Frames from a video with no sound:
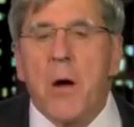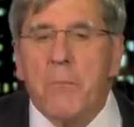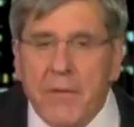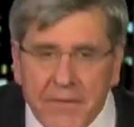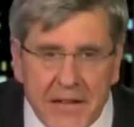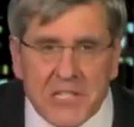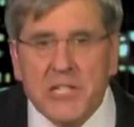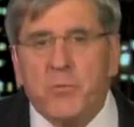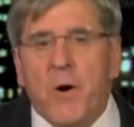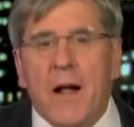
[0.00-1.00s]
But this
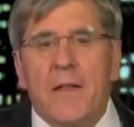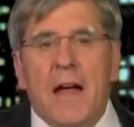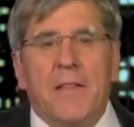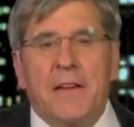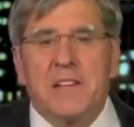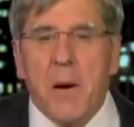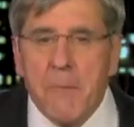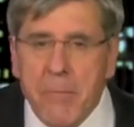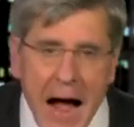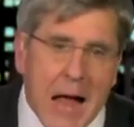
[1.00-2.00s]
is one that is a
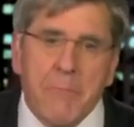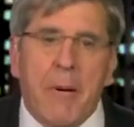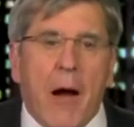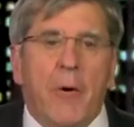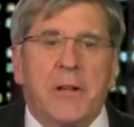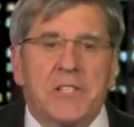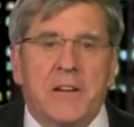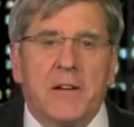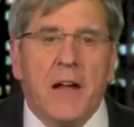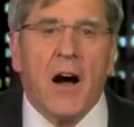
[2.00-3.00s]
bipartisan